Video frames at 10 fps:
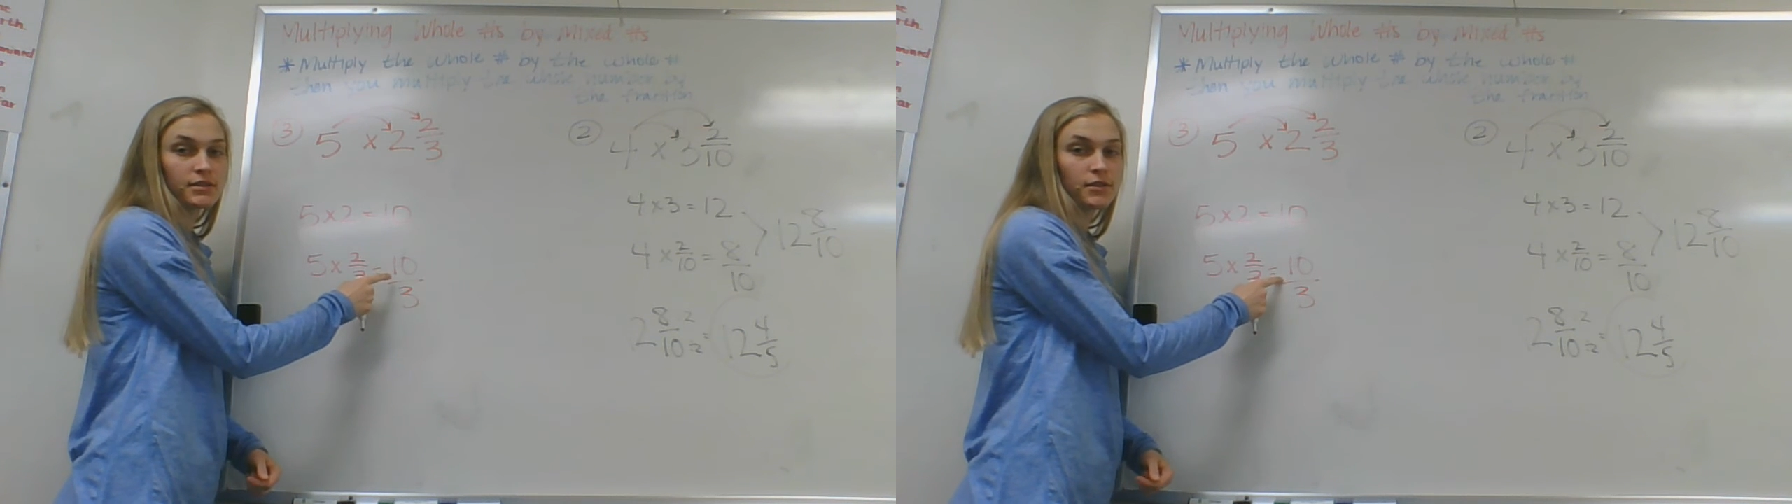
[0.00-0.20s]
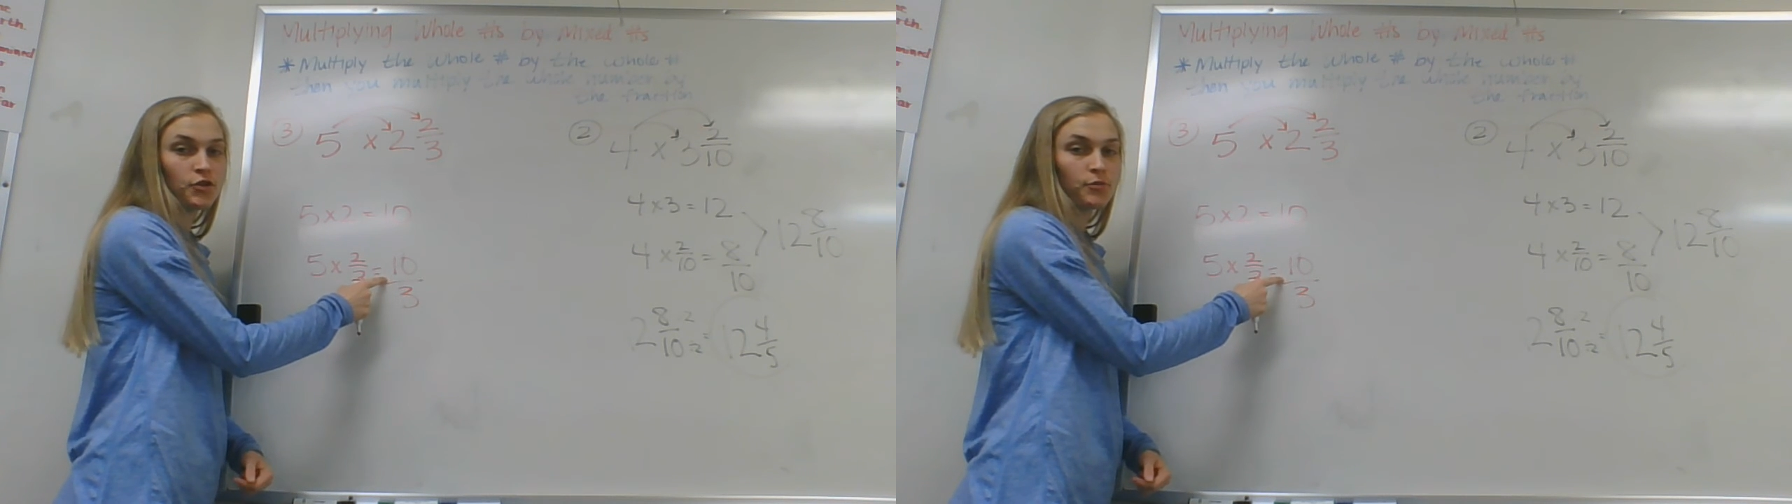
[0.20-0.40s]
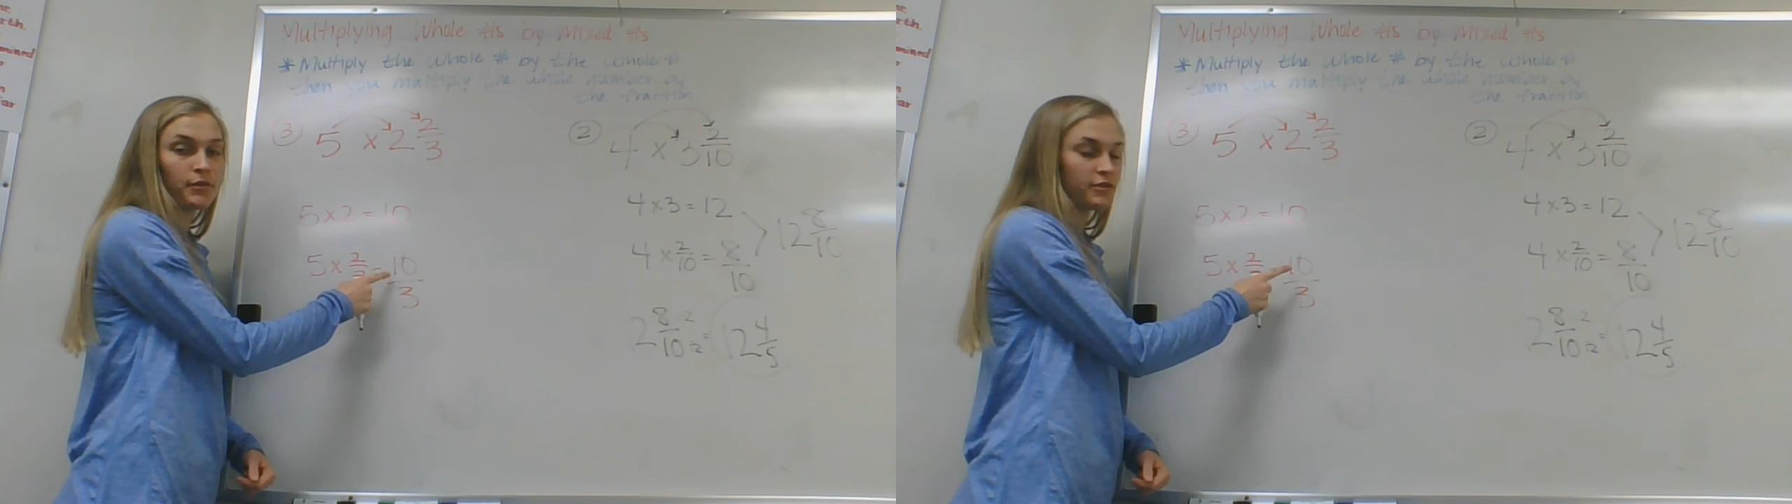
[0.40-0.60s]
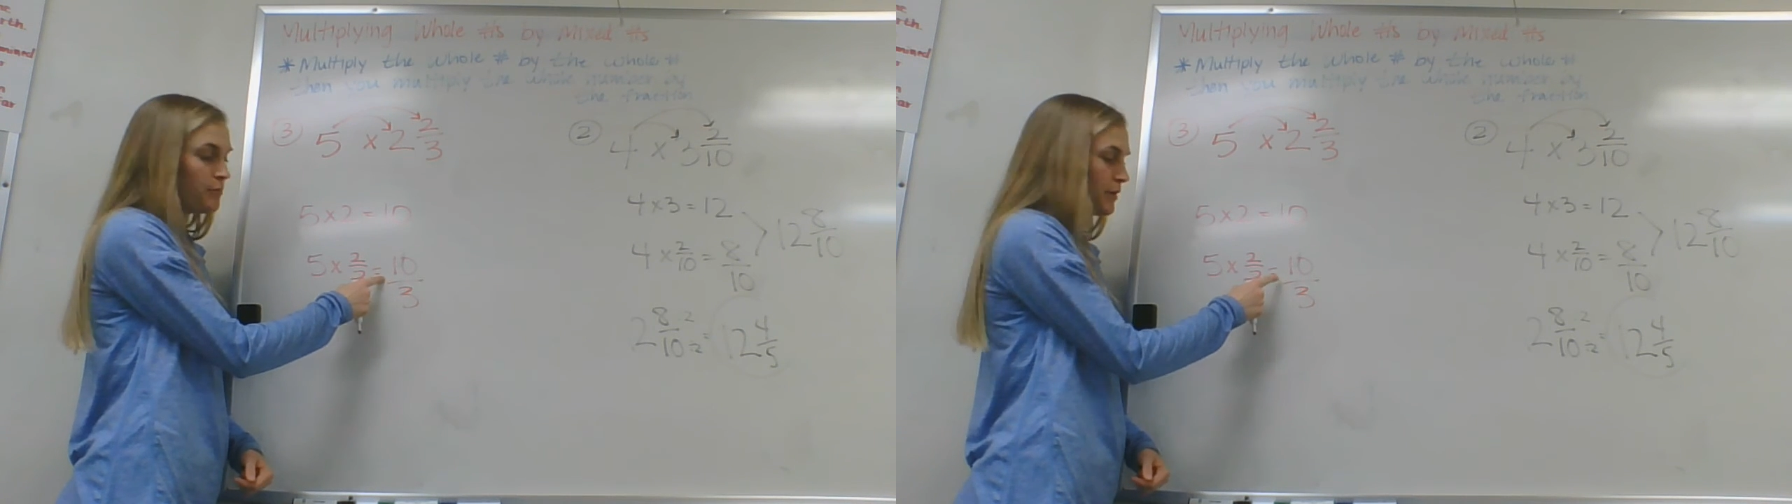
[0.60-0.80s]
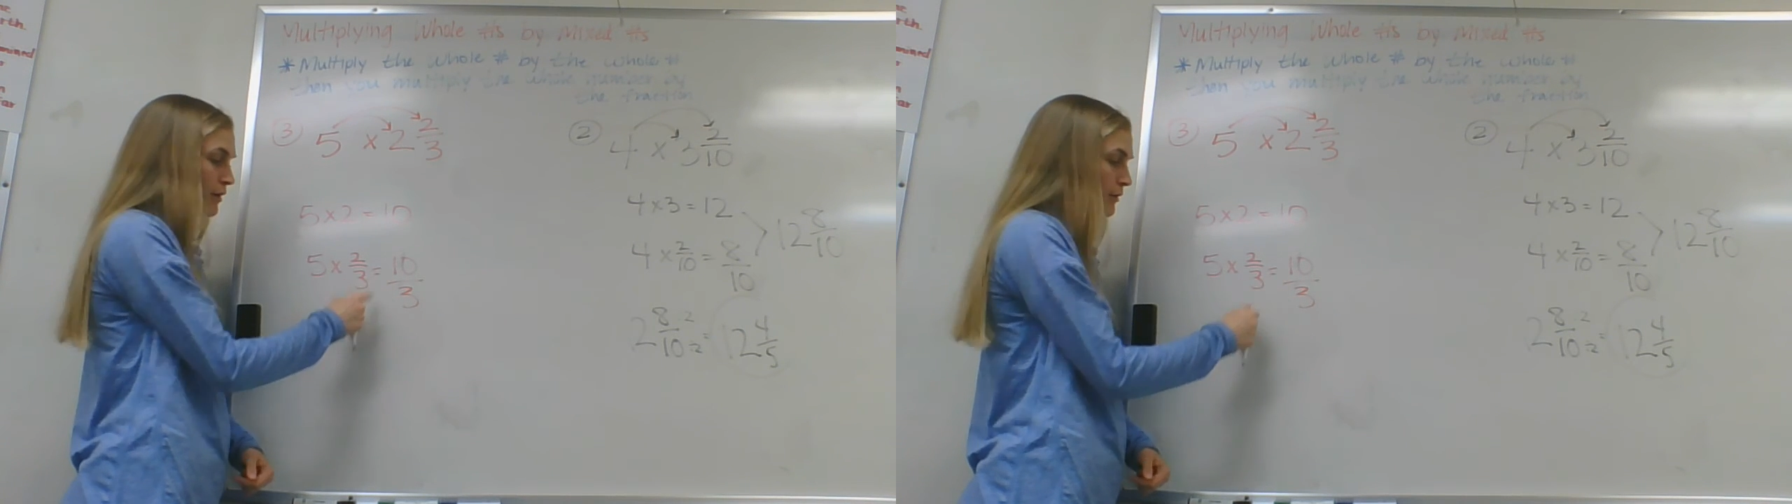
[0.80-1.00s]
the numerator is
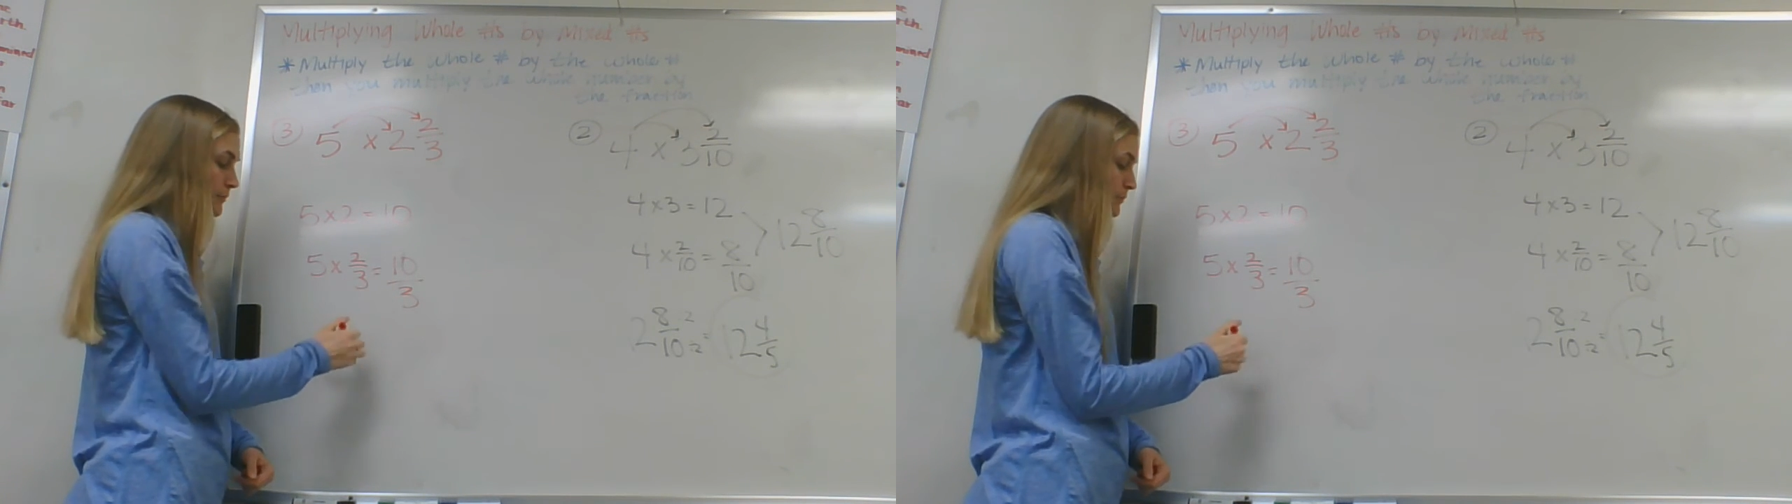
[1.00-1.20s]
bigger.